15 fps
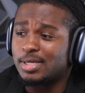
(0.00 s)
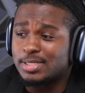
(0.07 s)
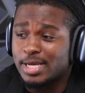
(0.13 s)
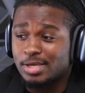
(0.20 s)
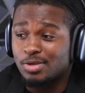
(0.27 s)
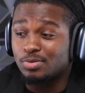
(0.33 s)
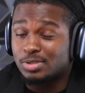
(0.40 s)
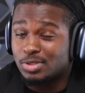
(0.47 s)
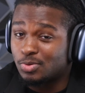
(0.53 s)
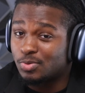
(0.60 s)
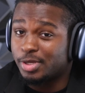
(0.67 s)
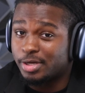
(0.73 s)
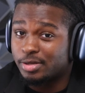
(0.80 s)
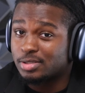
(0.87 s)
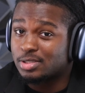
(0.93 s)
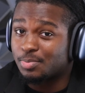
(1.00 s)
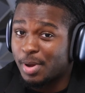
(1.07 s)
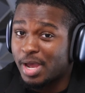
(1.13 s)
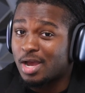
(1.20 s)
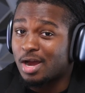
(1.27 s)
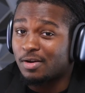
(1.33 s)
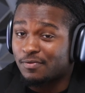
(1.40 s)
It take you 2 years to
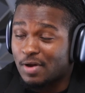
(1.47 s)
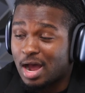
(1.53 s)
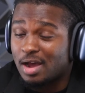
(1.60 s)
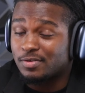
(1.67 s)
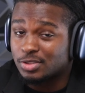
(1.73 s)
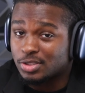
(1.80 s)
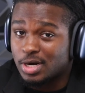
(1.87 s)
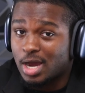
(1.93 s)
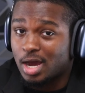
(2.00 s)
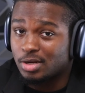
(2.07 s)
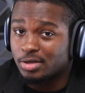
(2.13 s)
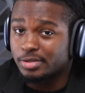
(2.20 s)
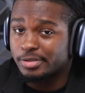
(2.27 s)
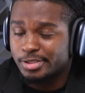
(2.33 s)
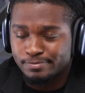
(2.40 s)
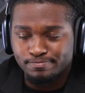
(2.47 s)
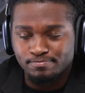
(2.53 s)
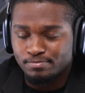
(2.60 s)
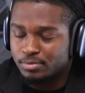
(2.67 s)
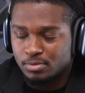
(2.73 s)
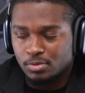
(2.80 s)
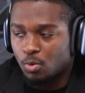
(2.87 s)
pay off $500.
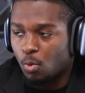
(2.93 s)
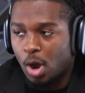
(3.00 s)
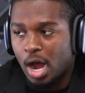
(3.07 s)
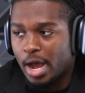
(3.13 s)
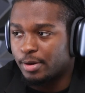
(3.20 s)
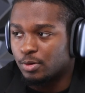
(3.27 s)
Why?